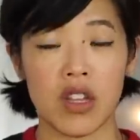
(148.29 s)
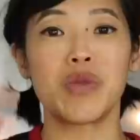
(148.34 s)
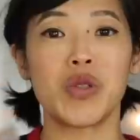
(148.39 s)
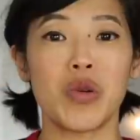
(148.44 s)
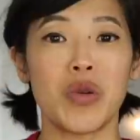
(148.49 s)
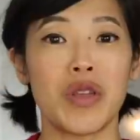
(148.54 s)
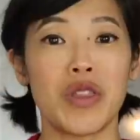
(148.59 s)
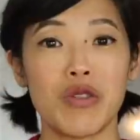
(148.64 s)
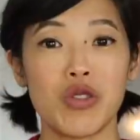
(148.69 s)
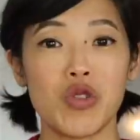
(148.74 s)

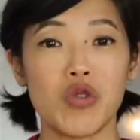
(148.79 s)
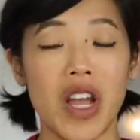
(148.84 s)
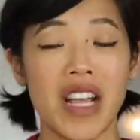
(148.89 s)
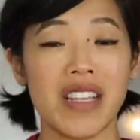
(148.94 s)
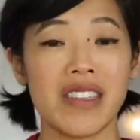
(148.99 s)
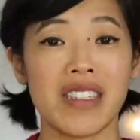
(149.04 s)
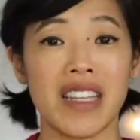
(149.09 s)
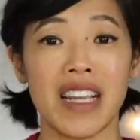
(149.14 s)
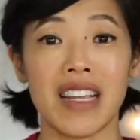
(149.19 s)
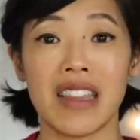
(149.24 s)
So in their
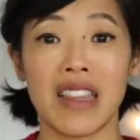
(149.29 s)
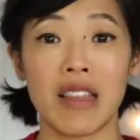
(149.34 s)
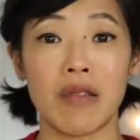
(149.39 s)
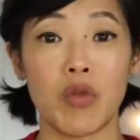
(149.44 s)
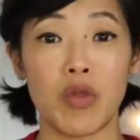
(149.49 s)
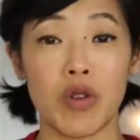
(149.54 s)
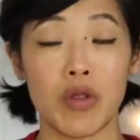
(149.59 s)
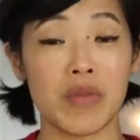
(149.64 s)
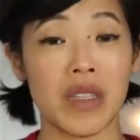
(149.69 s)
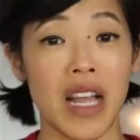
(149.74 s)
dry state, the
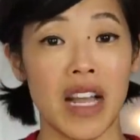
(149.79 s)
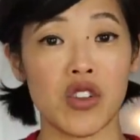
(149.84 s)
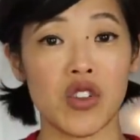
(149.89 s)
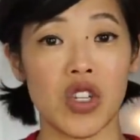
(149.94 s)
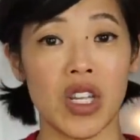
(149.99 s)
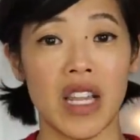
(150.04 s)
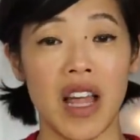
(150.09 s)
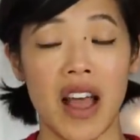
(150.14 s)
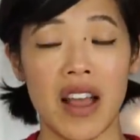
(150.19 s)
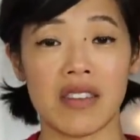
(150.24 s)
worms
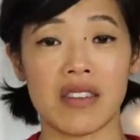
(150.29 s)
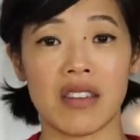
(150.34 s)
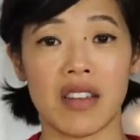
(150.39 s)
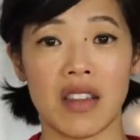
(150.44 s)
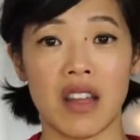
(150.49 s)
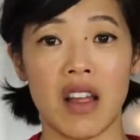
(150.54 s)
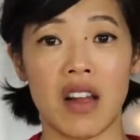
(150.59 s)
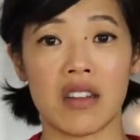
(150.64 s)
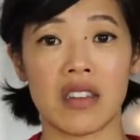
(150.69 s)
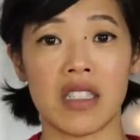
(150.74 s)
actually last
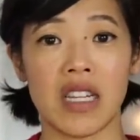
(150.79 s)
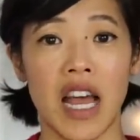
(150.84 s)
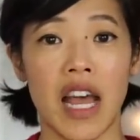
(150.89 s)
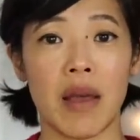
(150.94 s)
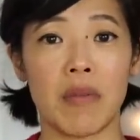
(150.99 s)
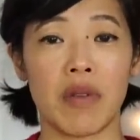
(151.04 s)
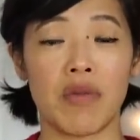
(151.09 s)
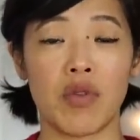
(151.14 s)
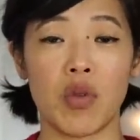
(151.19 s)
a long time.